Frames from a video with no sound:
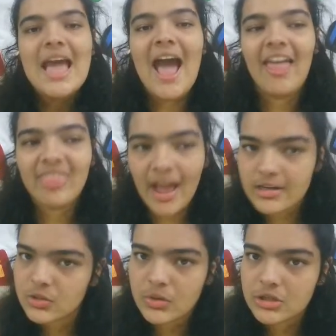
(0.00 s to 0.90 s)
and
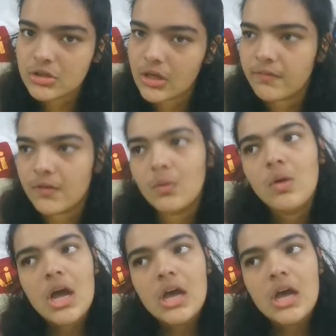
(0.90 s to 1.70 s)
that's going to give you